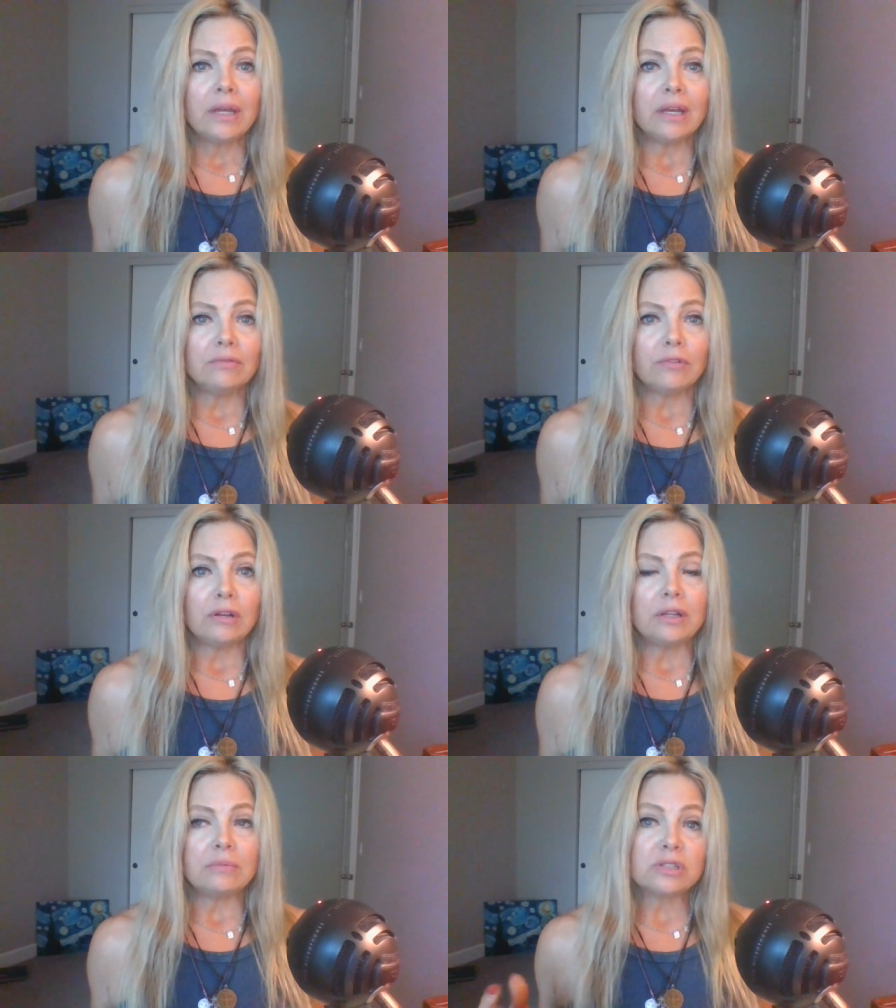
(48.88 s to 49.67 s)
And
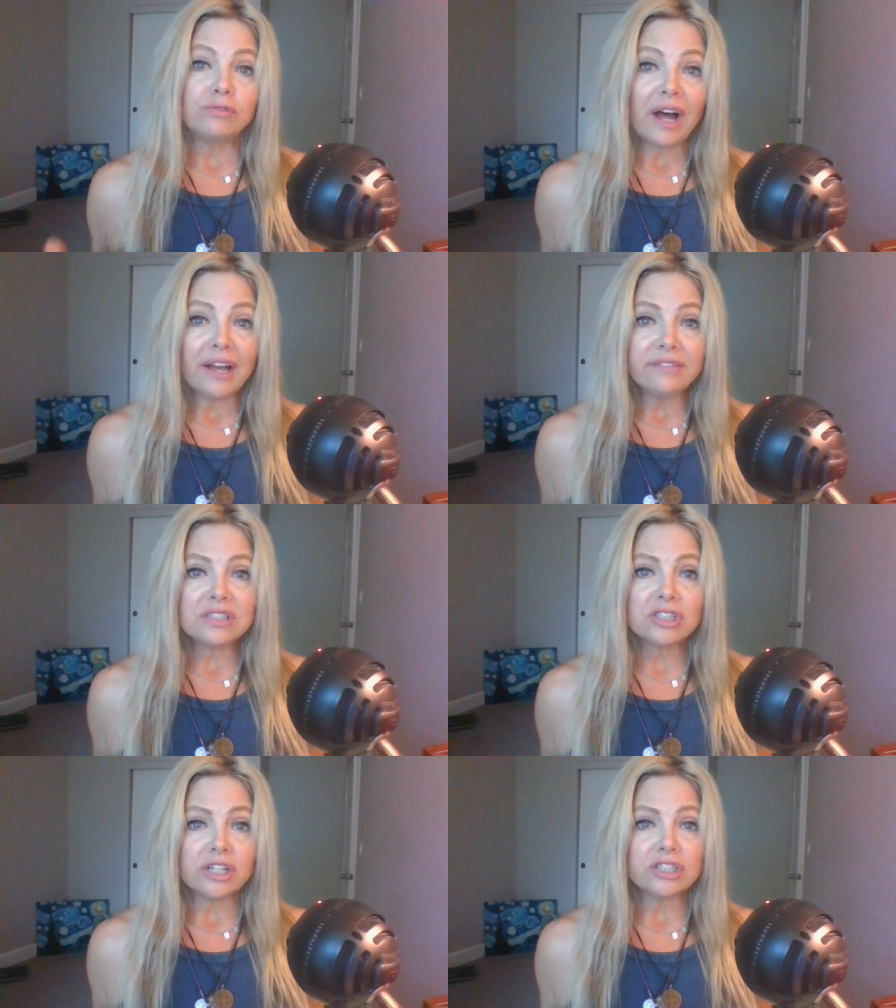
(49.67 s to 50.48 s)
it was five
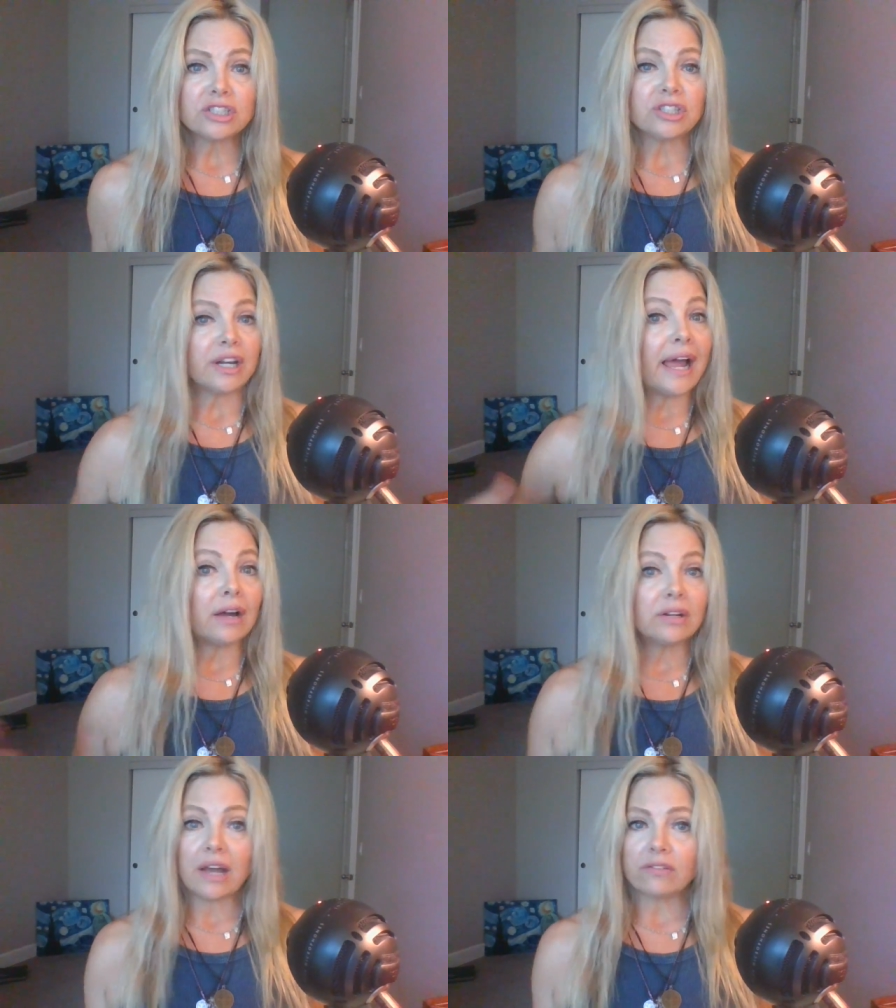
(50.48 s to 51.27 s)
suggestions on
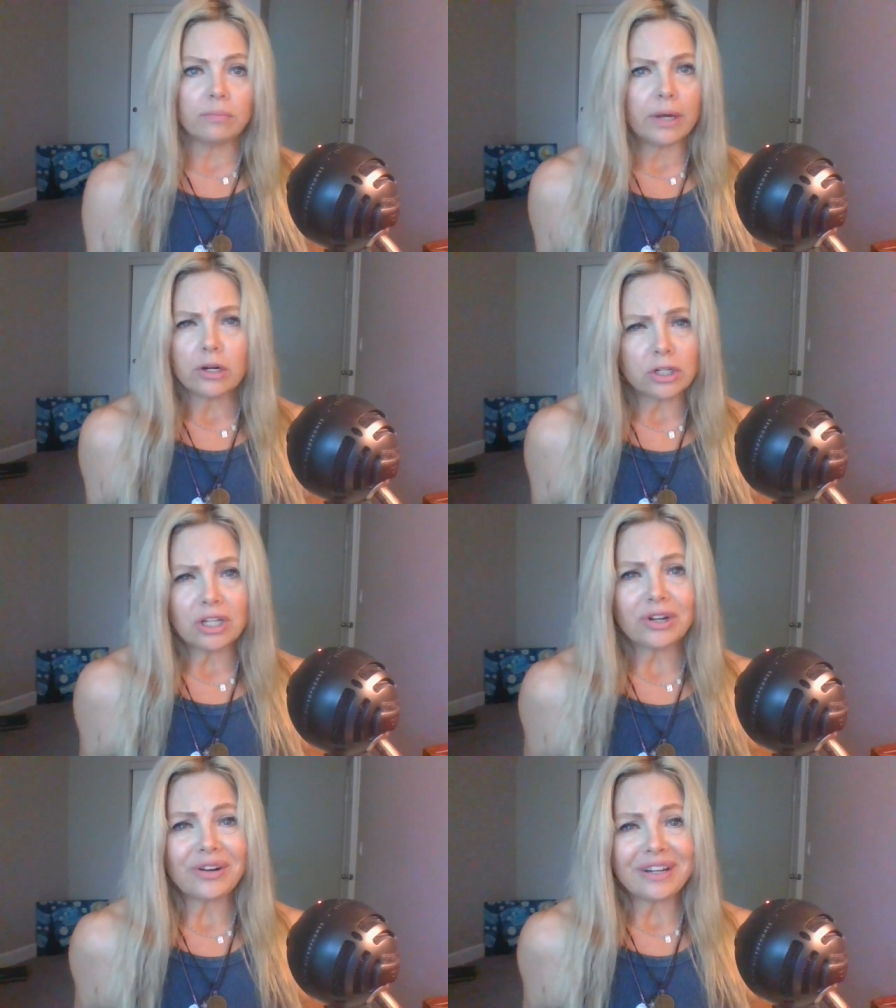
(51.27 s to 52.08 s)
how to have a better
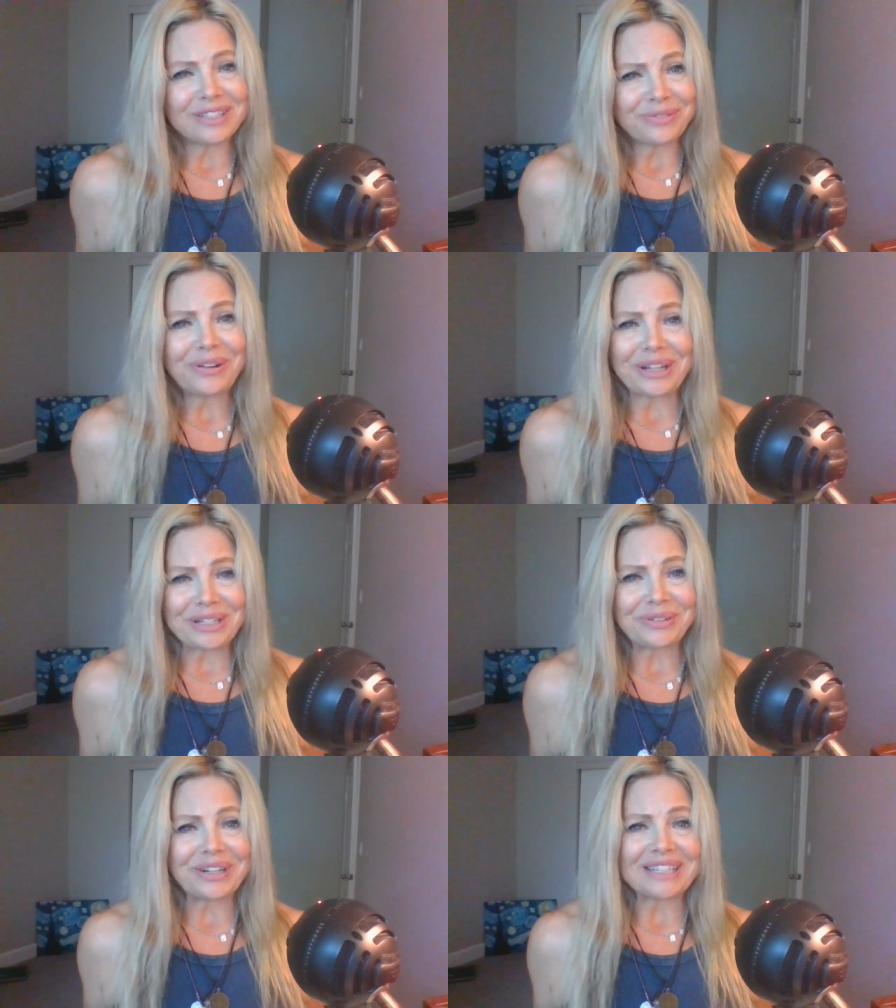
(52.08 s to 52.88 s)
year in
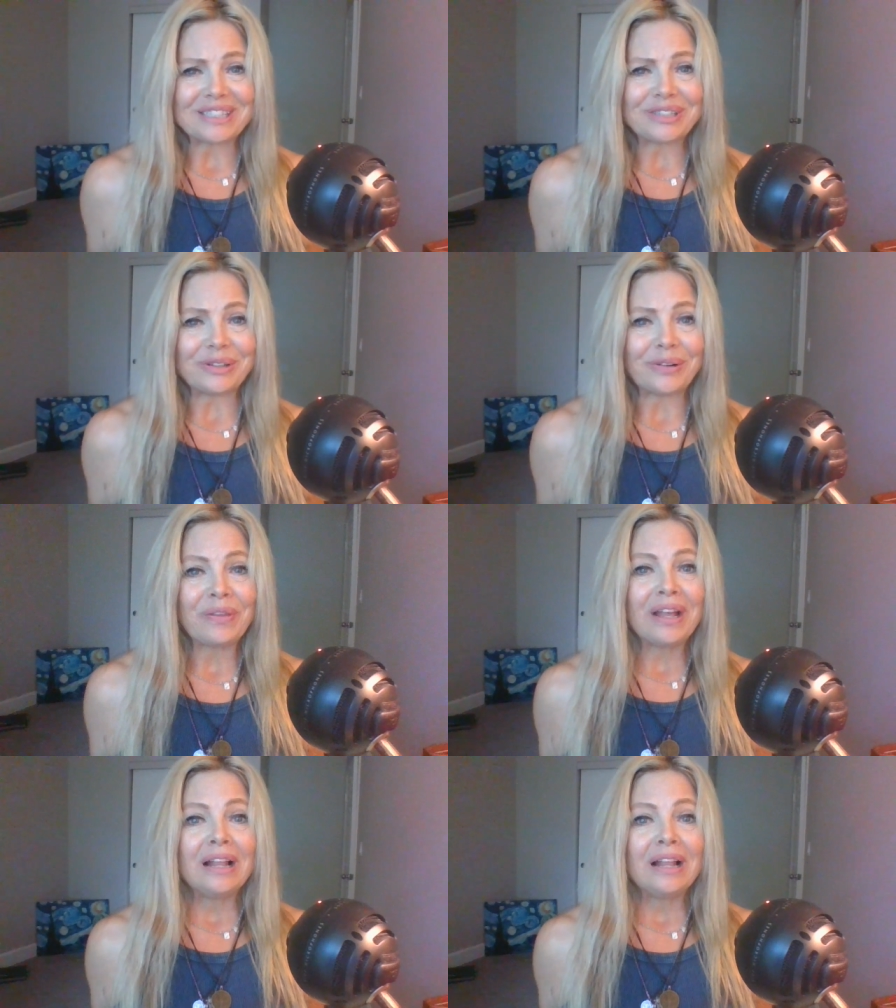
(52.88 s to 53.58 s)
2022.